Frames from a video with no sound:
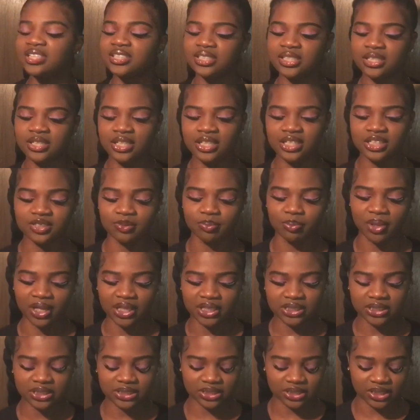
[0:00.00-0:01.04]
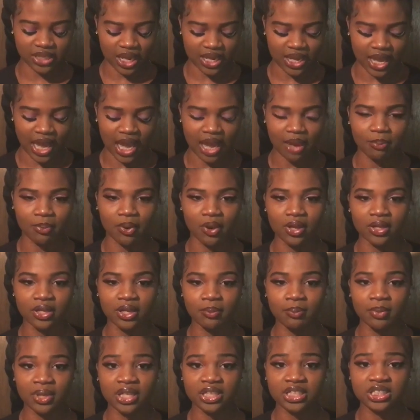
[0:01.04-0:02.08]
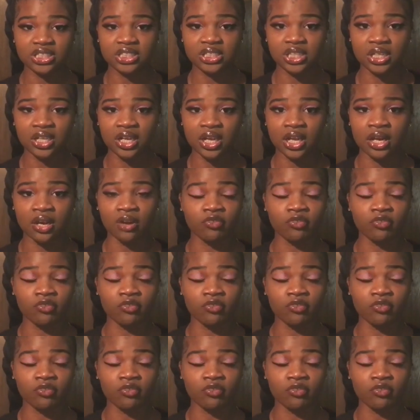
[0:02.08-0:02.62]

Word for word: see these bitches, they eyeballing me and shit.